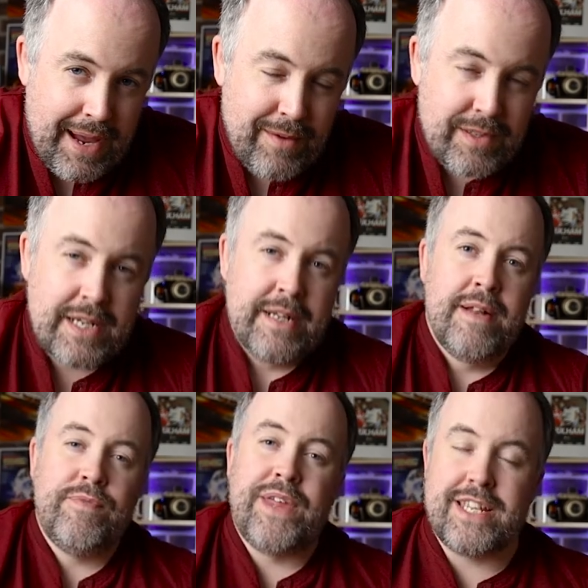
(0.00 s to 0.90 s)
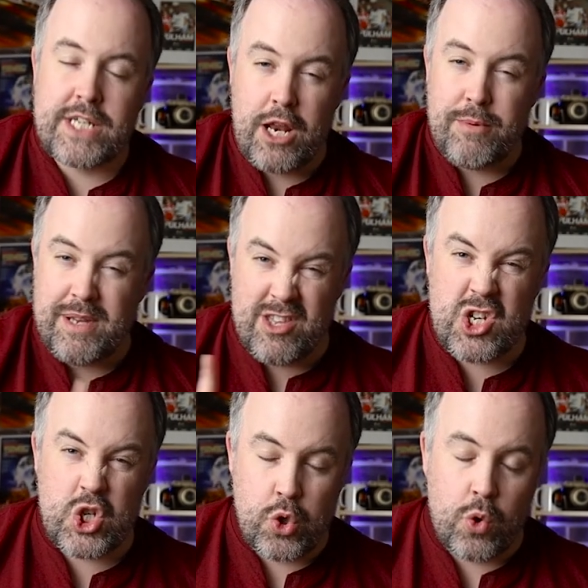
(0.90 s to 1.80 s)
about, that's going to be the
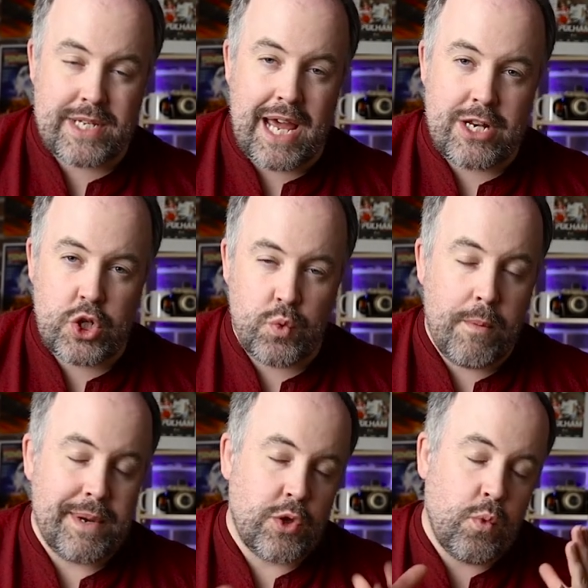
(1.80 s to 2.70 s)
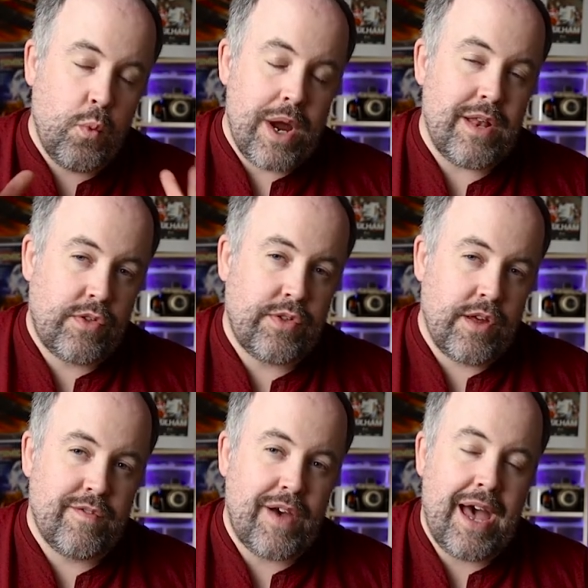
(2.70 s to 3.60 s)
short edge, will be the width
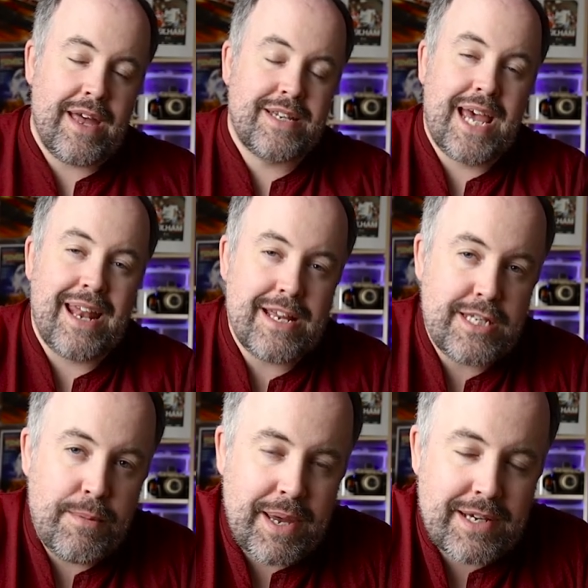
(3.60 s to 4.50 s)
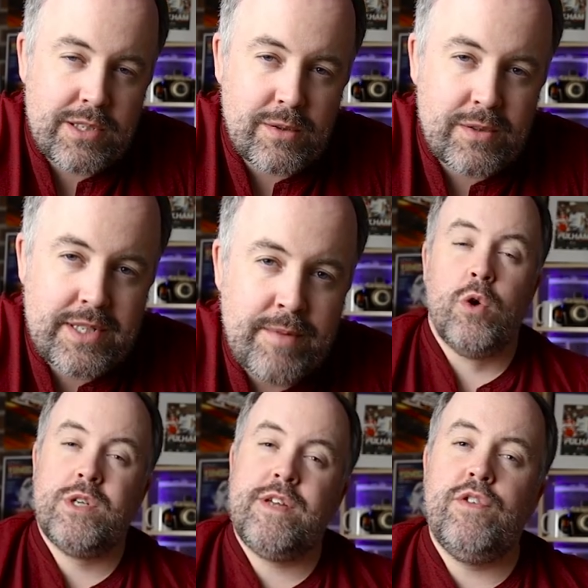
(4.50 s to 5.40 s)
of 1080 pixels. Of
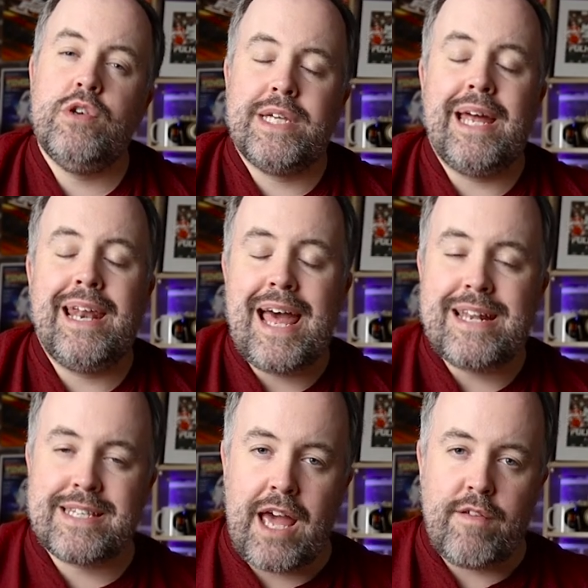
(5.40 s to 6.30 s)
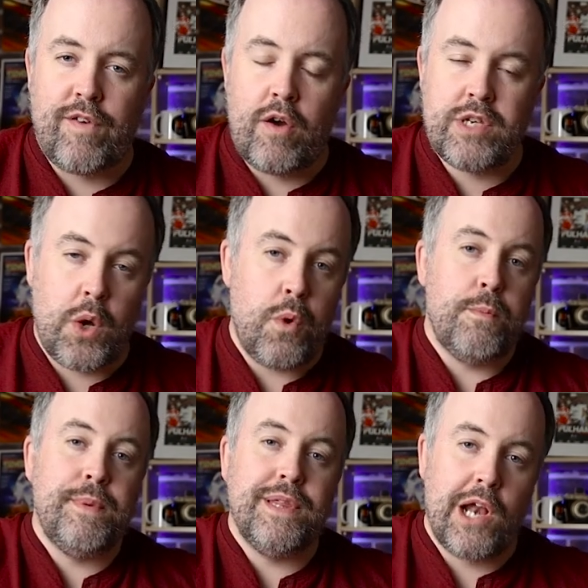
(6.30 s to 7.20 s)
course, if you're using a landscape photo, it
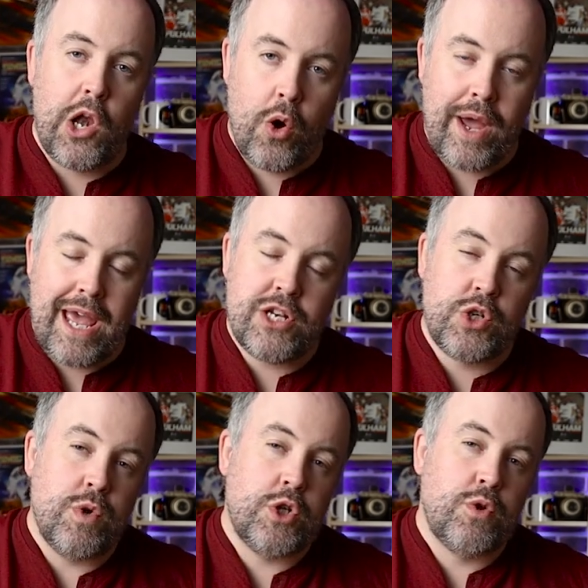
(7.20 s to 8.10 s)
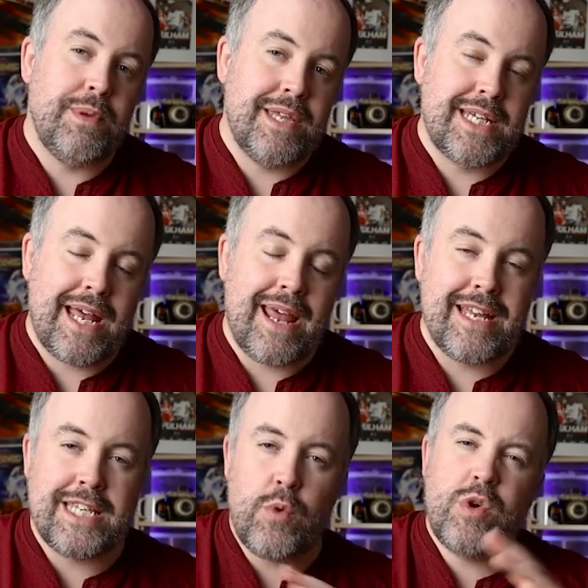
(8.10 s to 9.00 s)
would be the long edge, which would be the
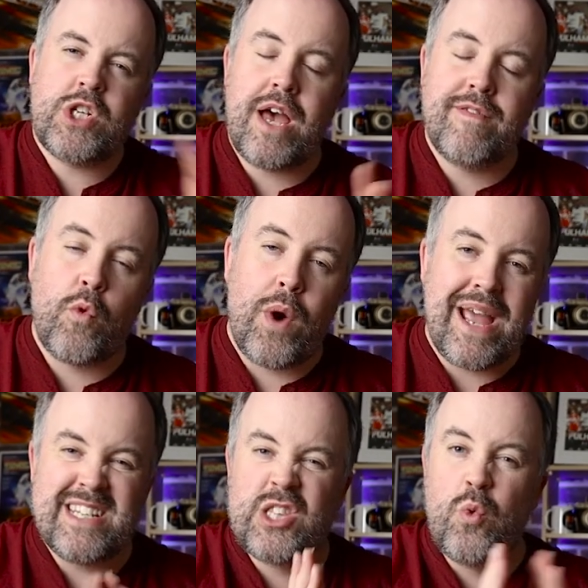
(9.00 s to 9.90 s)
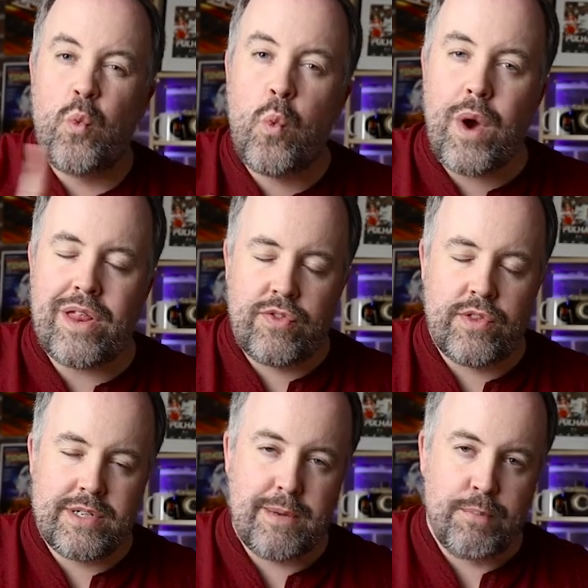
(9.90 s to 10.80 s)
1080. Whichever way, it's the width that's